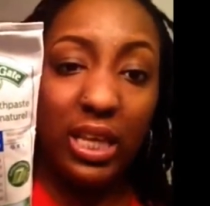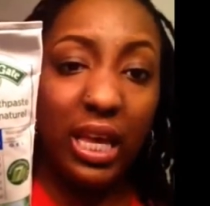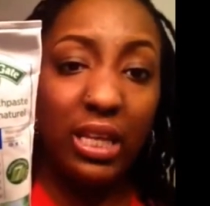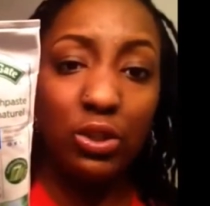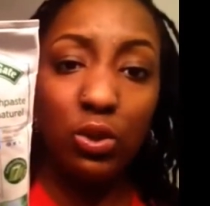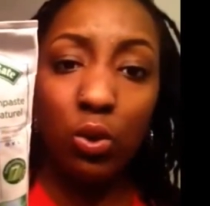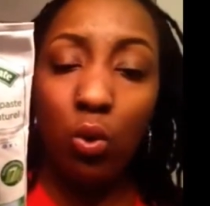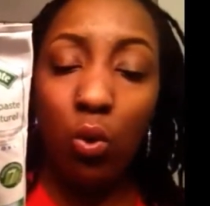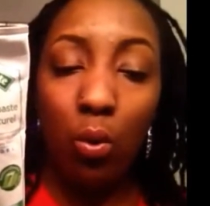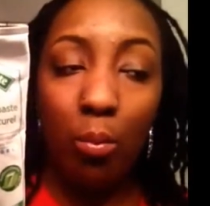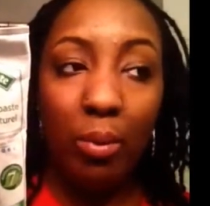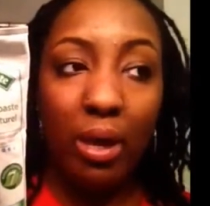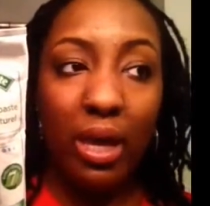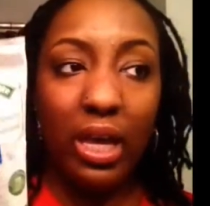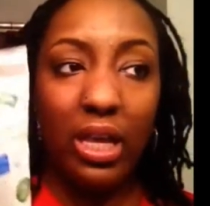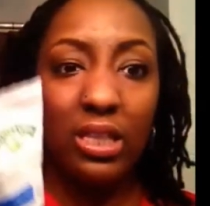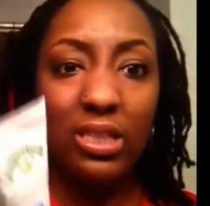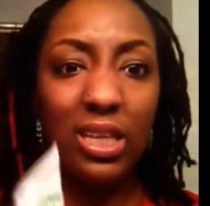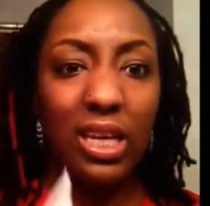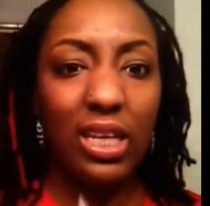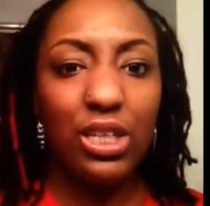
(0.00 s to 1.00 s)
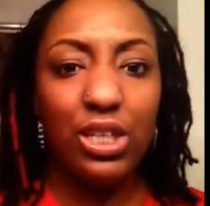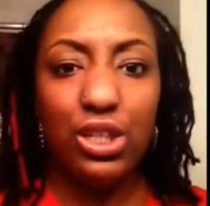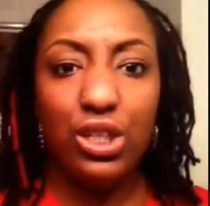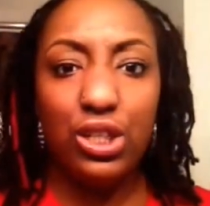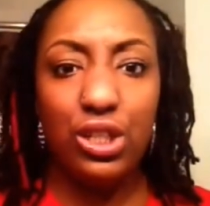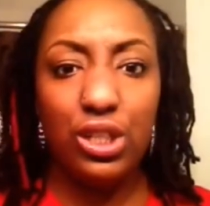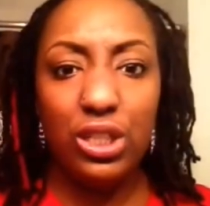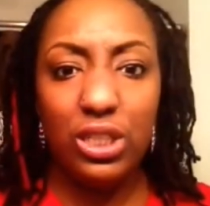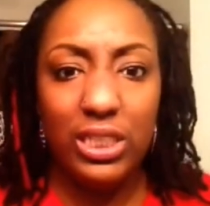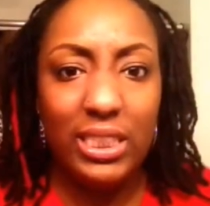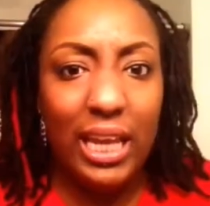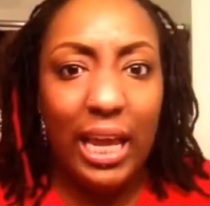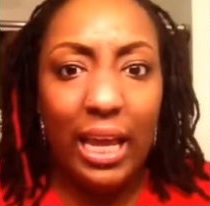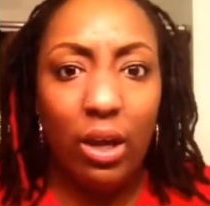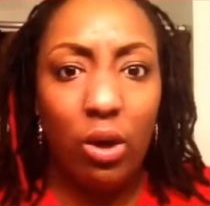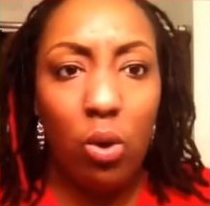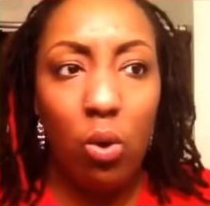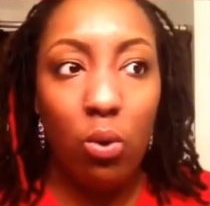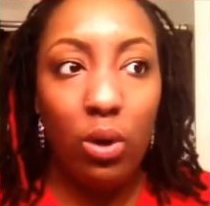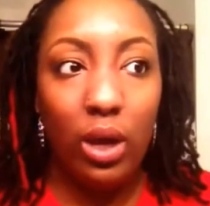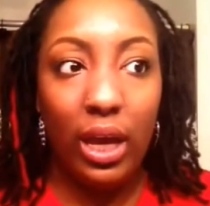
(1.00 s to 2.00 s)
It has cool mint. It tastes just like
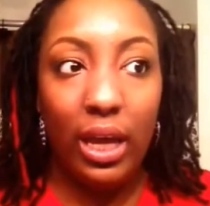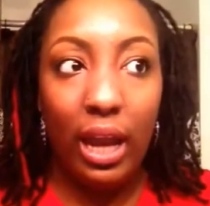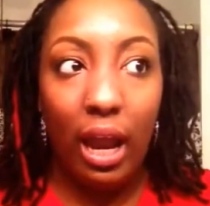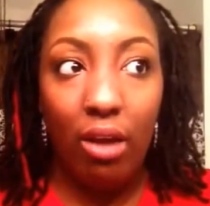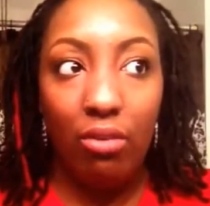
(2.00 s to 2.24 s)
Colgate.